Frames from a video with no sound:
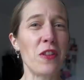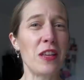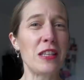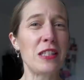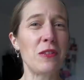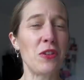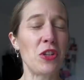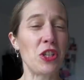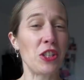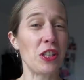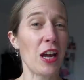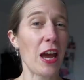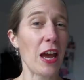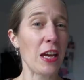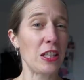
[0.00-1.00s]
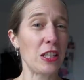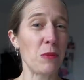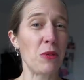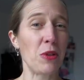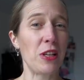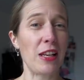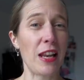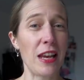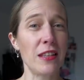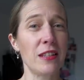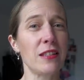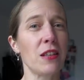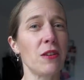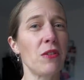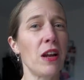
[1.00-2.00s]
this version, I actually put
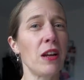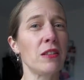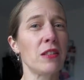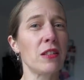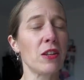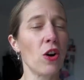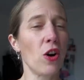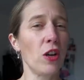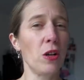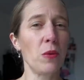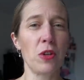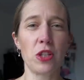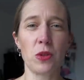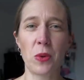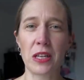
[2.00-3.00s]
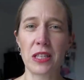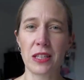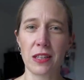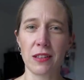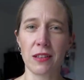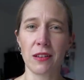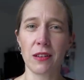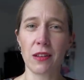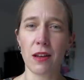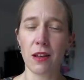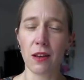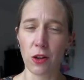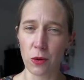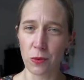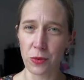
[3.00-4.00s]
lace around the collar, which went in
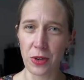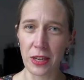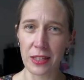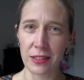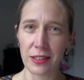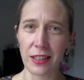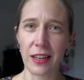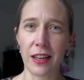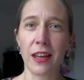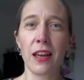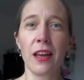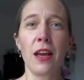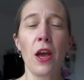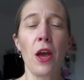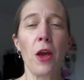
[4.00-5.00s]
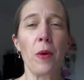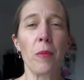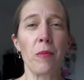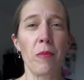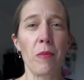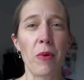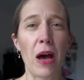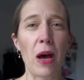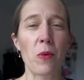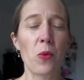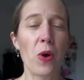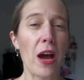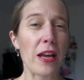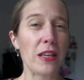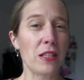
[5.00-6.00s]
a lot more easily. But
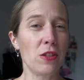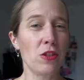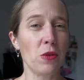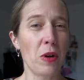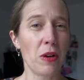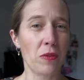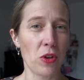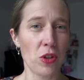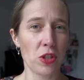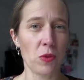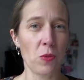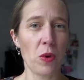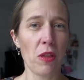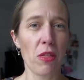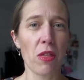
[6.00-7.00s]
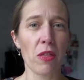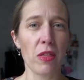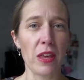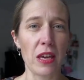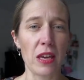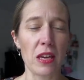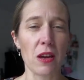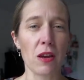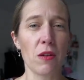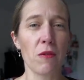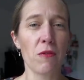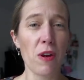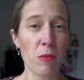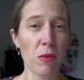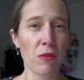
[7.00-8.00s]
I did do one version with the
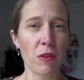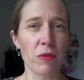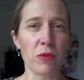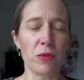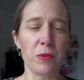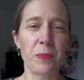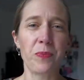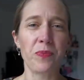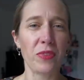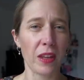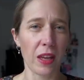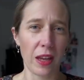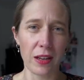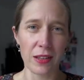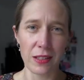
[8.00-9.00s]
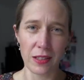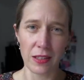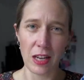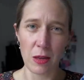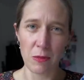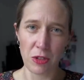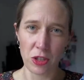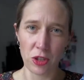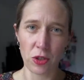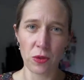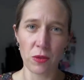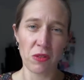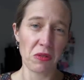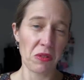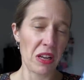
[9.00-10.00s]
fabric ruffle and it did take me
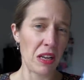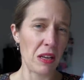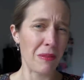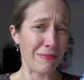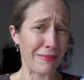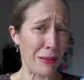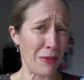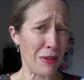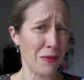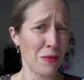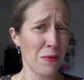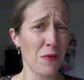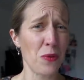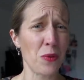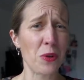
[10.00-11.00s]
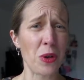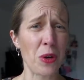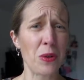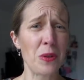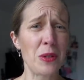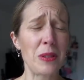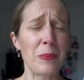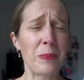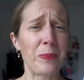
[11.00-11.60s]
2, 3, maybe even 4 goes